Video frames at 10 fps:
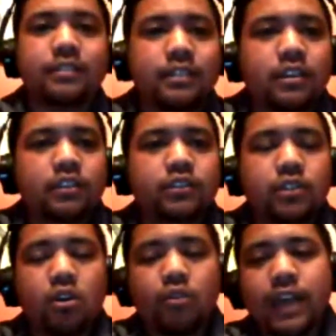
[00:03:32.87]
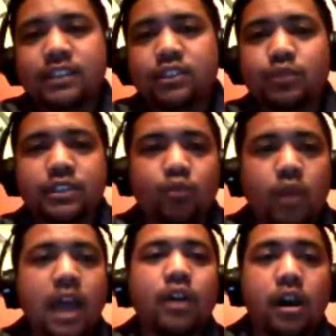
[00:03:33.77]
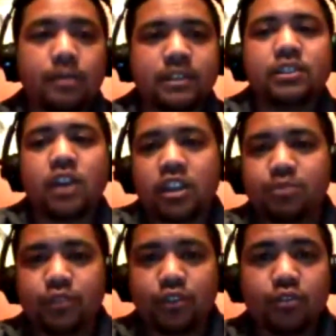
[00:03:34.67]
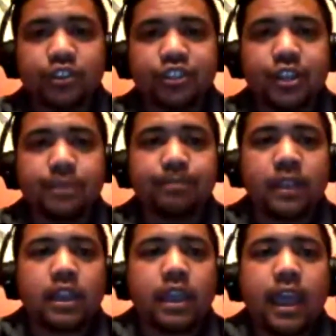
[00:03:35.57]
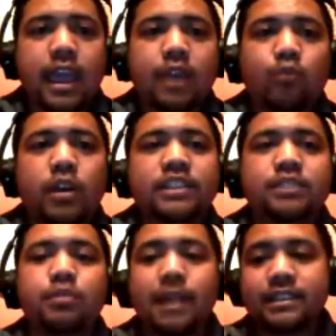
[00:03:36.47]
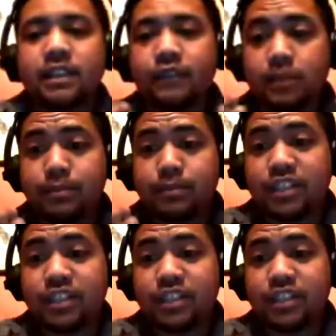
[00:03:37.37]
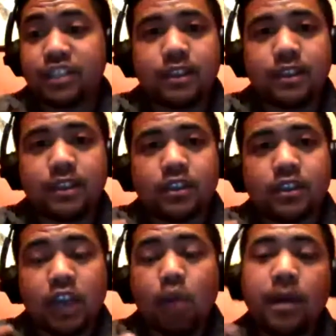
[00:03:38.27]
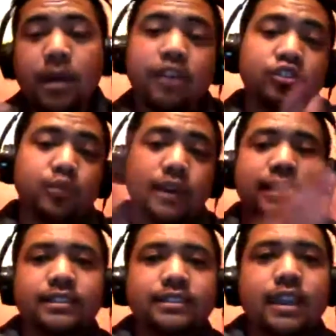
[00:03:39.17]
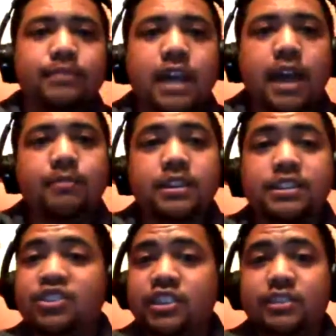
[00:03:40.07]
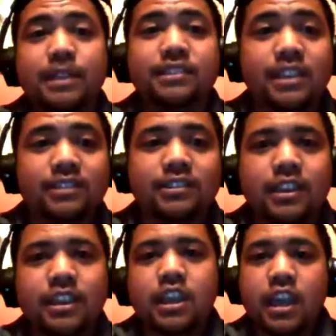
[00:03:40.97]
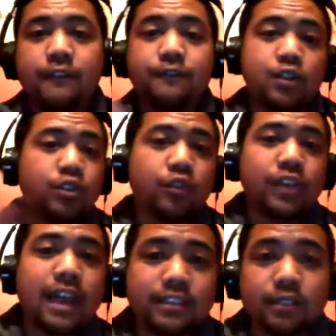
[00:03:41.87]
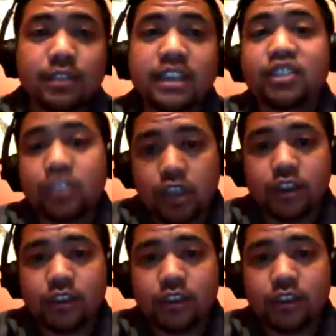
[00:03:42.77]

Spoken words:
So that's the reason why I hopped into entrepreneurship and wanted to put myself in a position to help others win at the same time, because it just makes sense. If you know that something is good,